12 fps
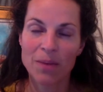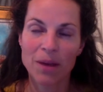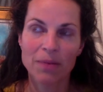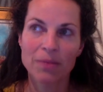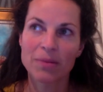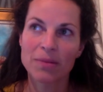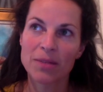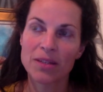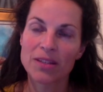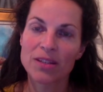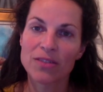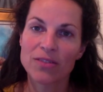probably
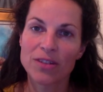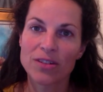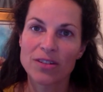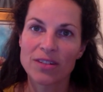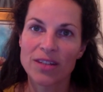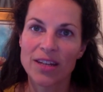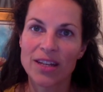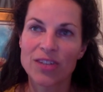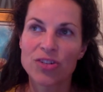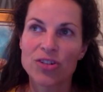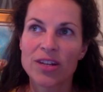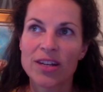because of the first head
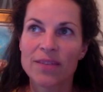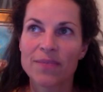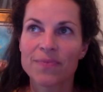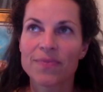injury,